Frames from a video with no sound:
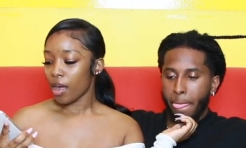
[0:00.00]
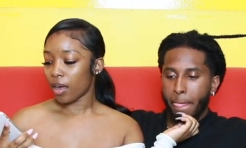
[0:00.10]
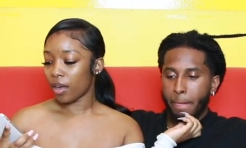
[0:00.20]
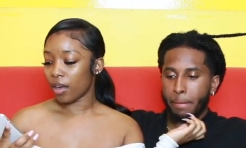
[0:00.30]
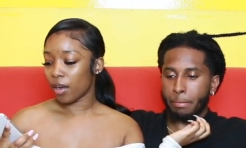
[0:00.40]

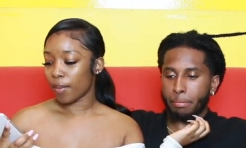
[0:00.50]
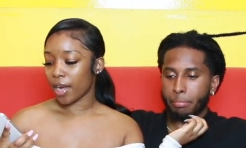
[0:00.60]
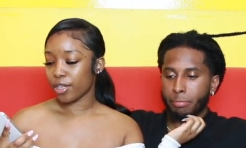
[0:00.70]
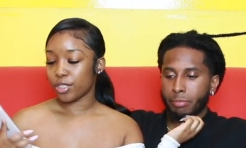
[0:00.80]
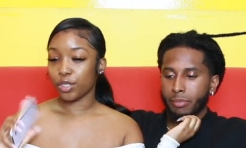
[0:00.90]
Speaker 1: um,
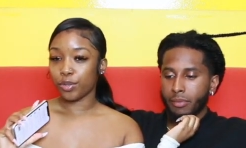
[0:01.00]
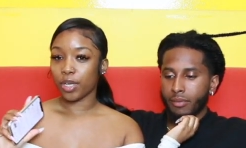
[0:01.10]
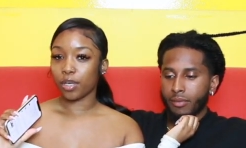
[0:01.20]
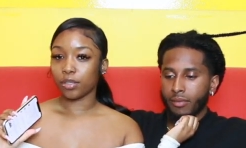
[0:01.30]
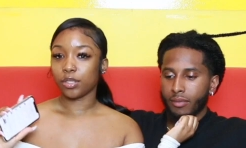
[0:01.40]
I used to do
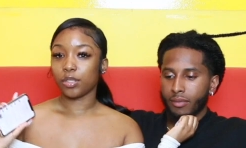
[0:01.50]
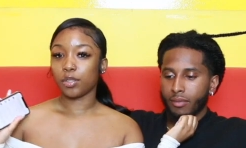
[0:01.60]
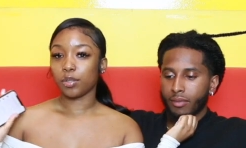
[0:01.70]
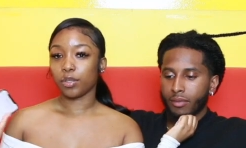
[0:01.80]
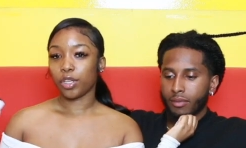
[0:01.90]
those
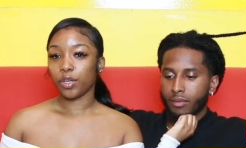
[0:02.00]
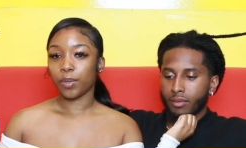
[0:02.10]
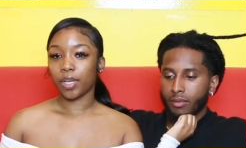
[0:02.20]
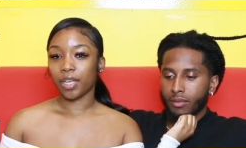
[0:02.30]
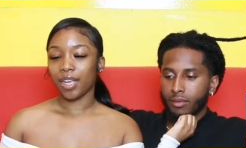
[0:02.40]
little
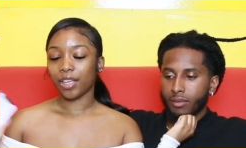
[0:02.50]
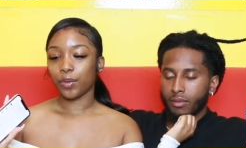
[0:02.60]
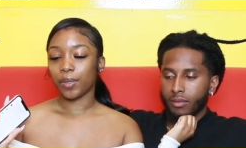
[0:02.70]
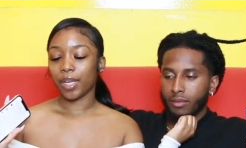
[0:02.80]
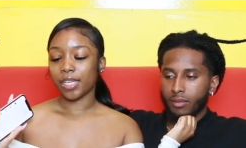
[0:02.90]
Q&A, not
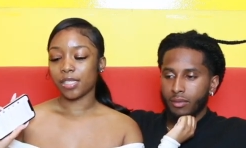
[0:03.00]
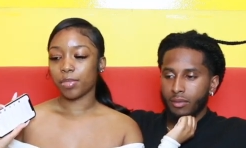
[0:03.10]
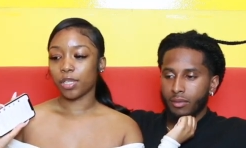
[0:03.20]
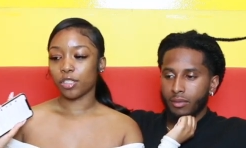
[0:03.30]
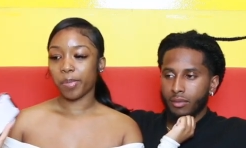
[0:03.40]
Q&As,
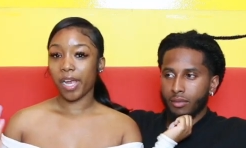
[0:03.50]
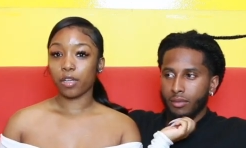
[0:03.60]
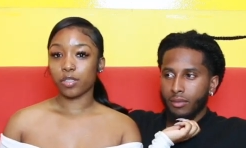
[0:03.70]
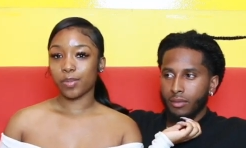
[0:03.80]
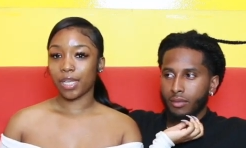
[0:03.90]
but those
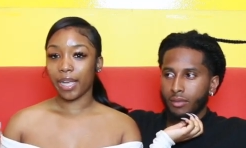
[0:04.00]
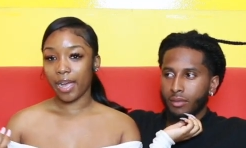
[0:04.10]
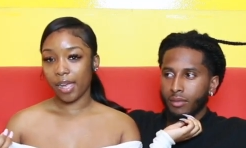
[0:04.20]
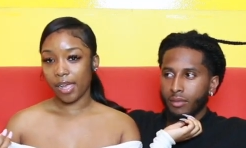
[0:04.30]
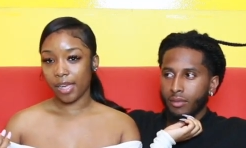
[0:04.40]
panels with the
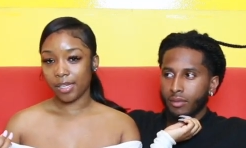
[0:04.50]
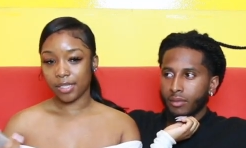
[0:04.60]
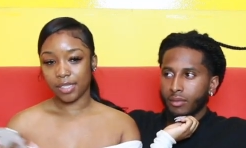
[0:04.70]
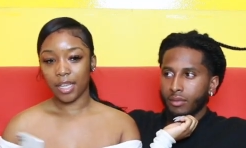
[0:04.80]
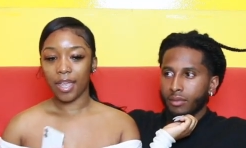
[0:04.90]
guys.
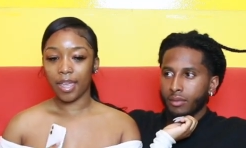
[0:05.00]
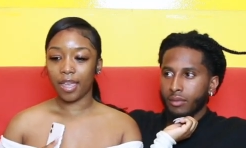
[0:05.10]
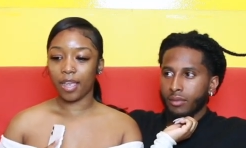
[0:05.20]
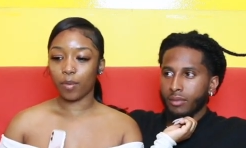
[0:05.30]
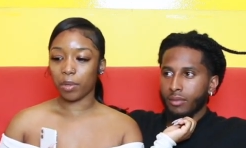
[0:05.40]

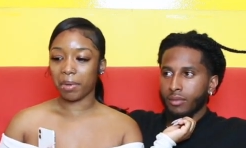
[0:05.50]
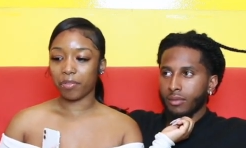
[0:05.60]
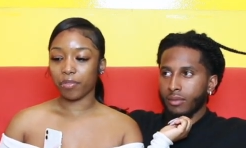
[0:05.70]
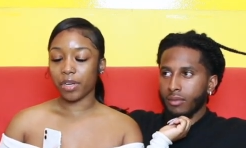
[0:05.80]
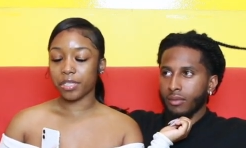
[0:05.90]
And one of my
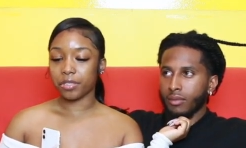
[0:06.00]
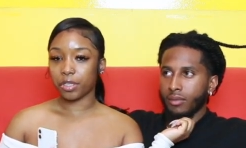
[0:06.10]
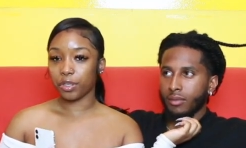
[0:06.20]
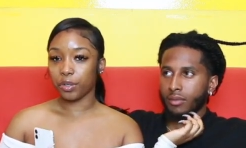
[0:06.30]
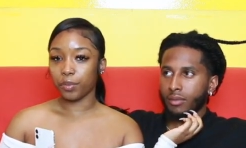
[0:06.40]
friends,
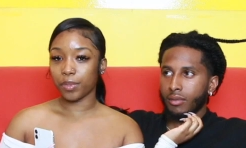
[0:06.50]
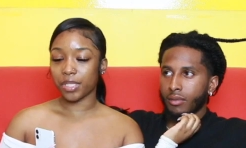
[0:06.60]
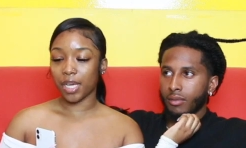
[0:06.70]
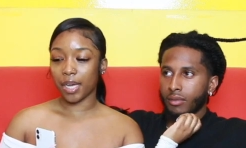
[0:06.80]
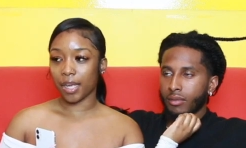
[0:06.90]
Q, was
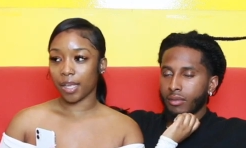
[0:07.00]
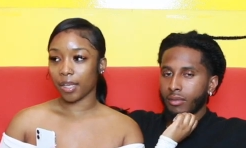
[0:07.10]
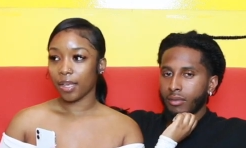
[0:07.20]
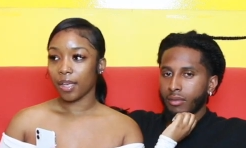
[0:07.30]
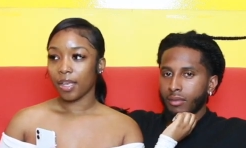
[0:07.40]
like,
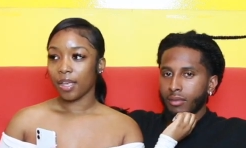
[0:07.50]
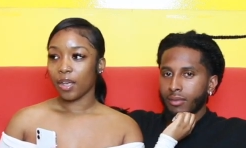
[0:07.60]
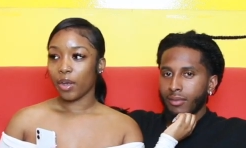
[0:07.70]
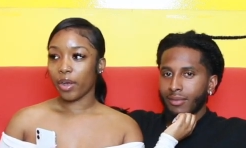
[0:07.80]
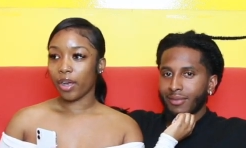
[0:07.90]

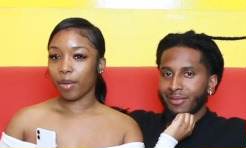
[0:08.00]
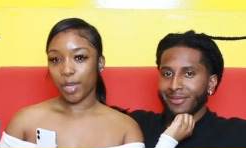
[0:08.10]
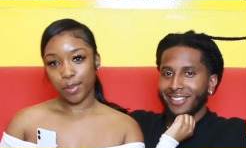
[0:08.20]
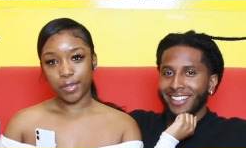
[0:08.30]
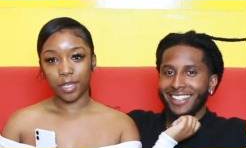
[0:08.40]
um,
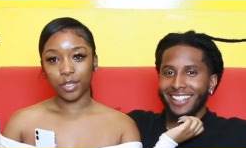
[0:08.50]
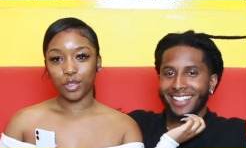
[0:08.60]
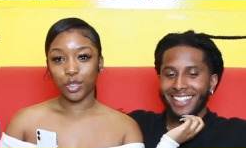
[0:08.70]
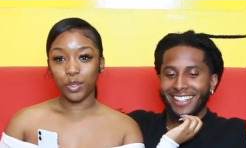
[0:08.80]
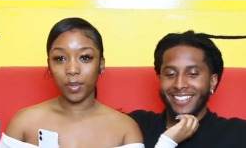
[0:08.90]
he was going to
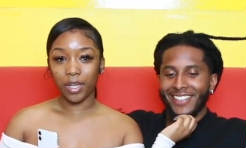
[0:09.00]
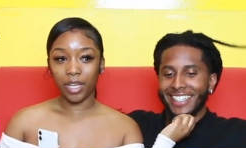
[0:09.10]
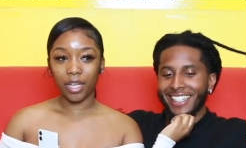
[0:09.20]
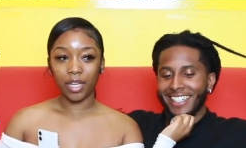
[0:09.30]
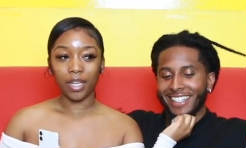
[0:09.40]
do
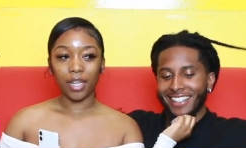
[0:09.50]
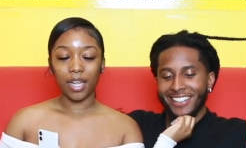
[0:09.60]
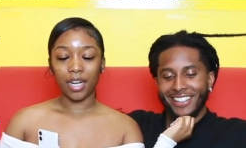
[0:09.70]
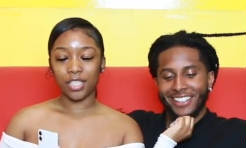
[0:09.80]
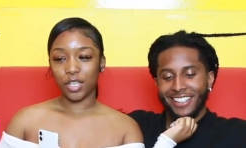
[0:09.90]
it. And
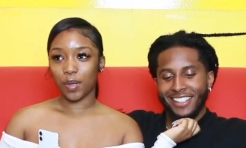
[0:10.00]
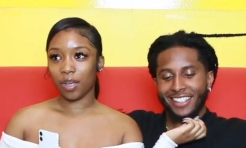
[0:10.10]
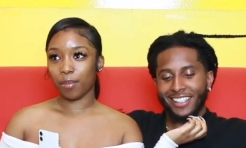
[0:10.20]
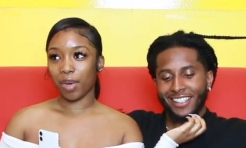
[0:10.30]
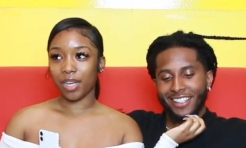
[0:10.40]
I told
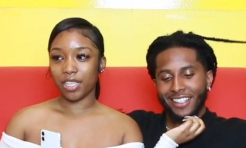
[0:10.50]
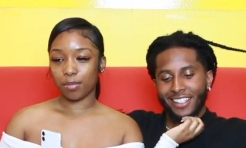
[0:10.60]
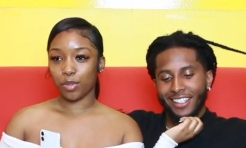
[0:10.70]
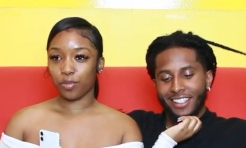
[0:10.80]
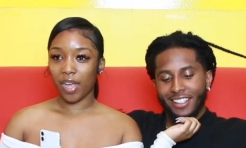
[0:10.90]
him I need
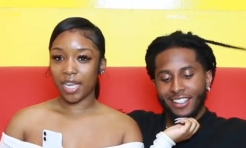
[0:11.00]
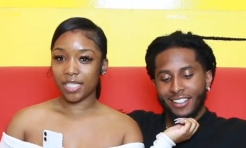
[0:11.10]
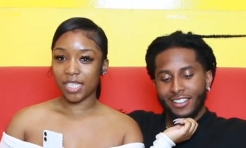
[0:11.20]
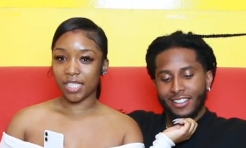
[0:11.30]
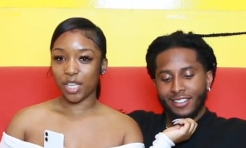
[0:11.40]
some new
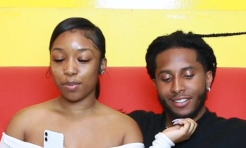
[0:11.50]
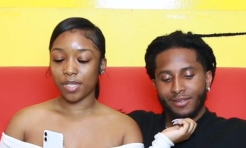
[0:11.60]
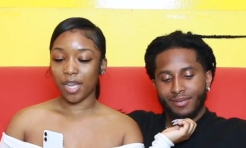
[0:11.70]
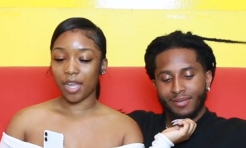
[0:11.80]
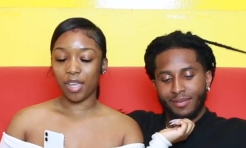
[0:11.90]
faces. And he was
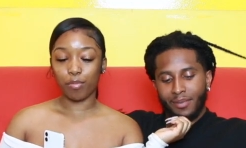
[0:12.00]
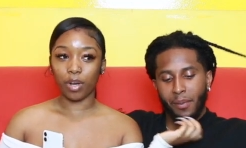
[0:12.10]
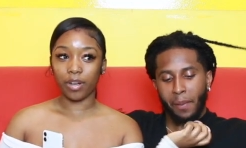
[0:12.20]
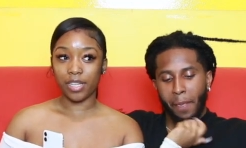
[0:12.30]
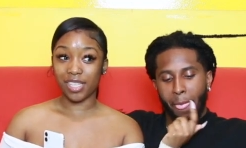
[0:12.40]
like, he
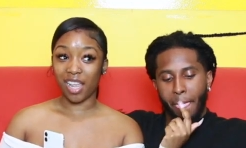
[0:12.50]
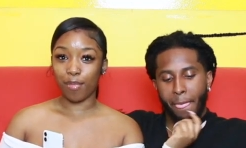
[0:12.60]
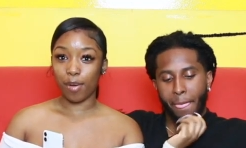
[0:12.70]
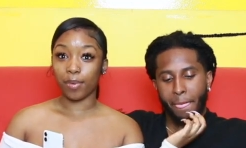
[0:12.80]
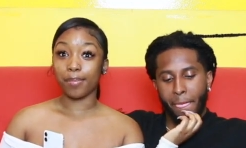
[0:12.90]
brought his name
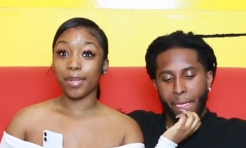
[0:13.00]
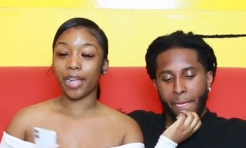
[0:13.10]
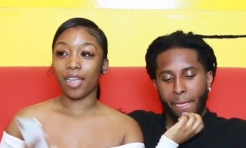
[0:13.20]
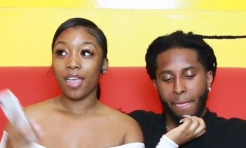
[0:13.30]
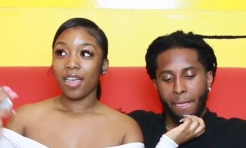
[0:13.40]
up. And I'm like,